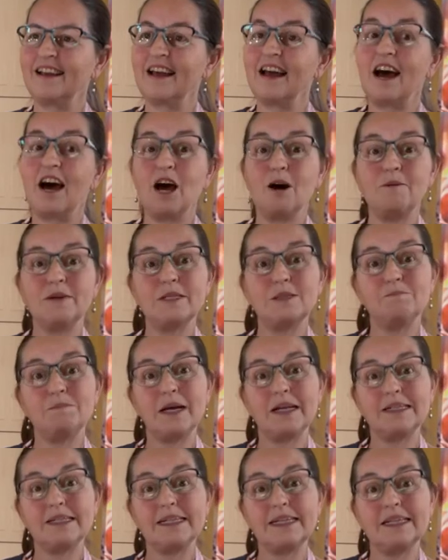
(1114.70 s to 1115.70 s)
I was
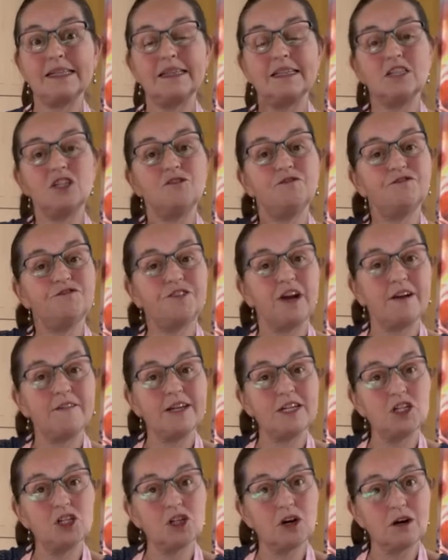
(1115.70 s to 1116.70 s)
melting the very
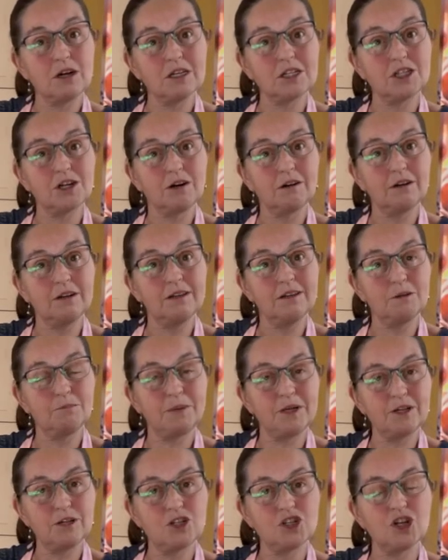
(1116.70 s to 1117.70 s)
dark chocolate, the
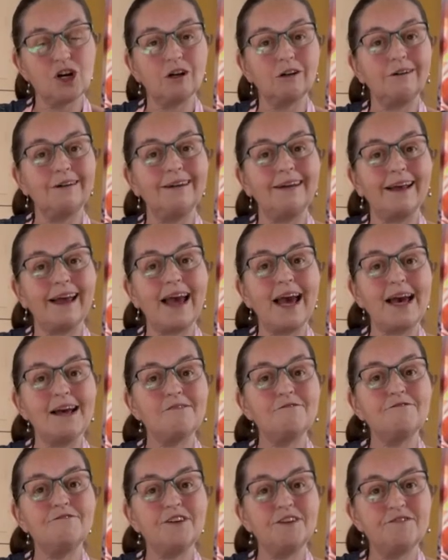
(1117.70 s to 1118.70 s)
bitter chocolate, at
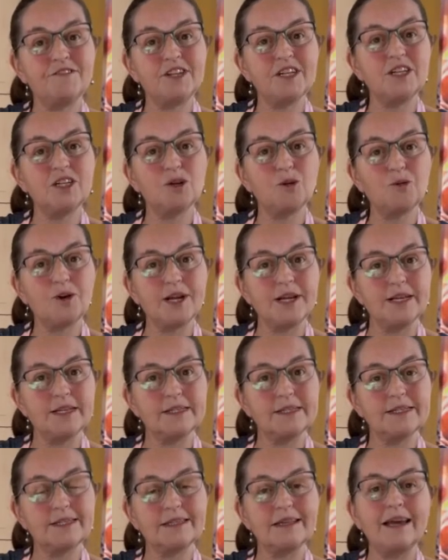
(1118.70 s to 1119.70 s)
50
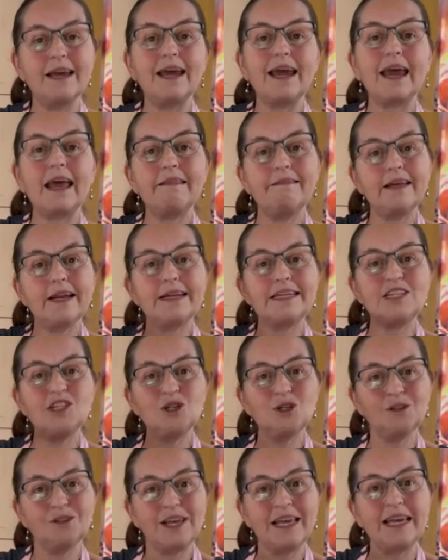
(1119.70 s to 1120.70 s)
degrees. And then I
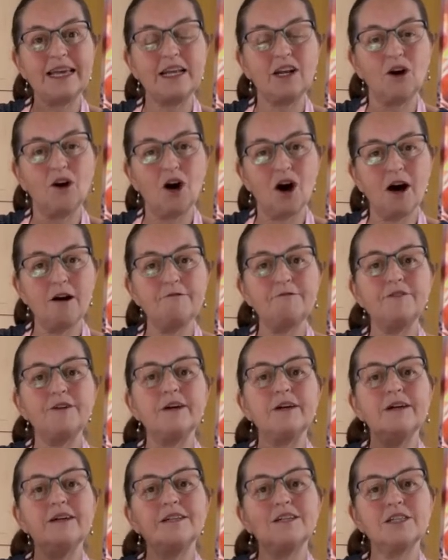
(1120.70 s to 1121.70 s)
turned the heat off
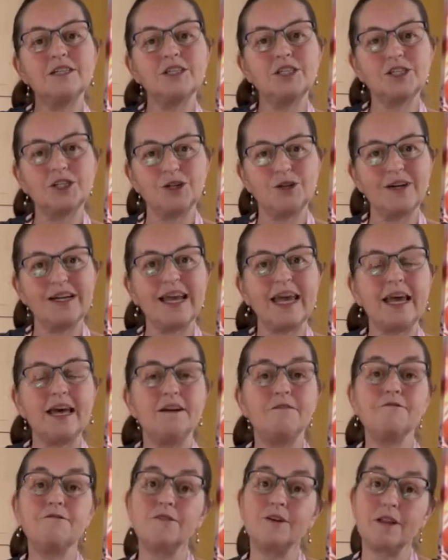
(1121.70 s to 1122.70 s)
to stir
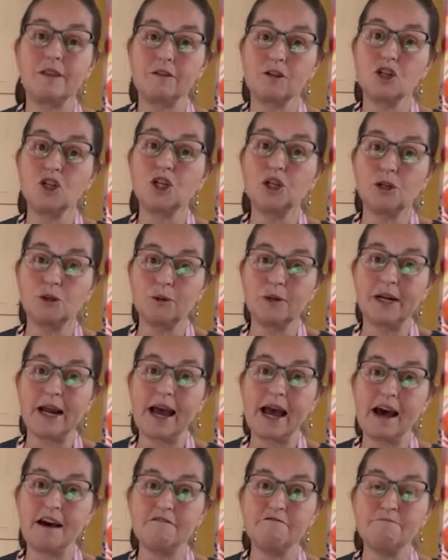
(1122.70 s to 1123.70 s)
again for another
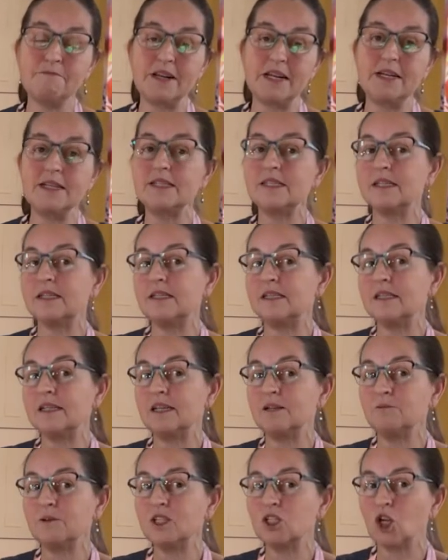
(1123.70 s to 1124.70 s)
2.5 minutes until
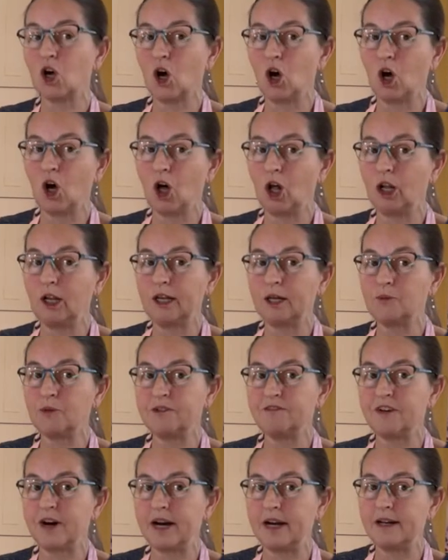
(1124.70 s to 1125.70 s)
it was all
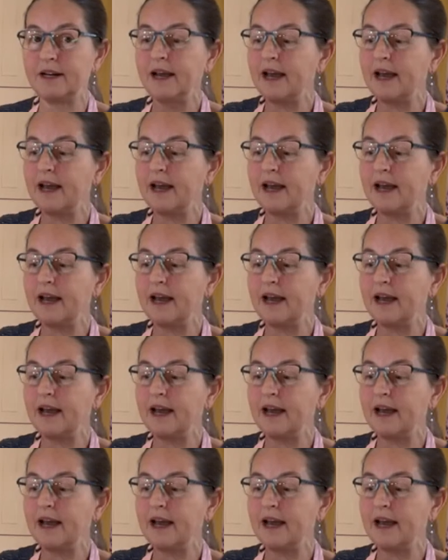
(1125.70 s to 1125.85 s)
liquefied,